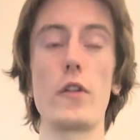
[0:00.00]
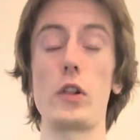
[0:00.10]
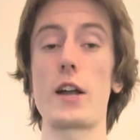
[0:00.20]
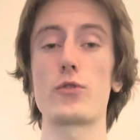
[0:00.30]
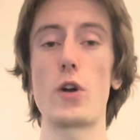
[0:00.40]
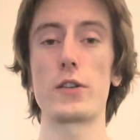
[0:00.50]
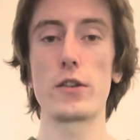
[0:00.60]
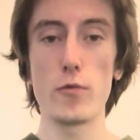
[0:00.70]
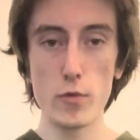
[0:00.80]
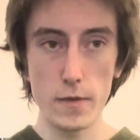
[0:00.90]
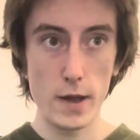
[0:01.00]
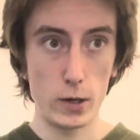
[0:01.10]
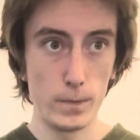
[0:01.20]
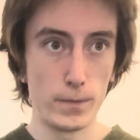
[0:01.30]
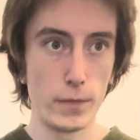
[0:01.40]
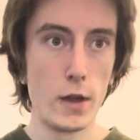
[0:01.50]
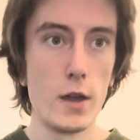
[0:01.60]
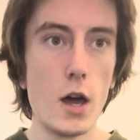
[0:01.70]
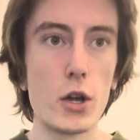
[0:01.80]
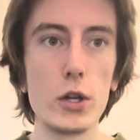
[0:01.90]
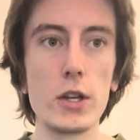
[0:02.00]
electrons through the metal. A good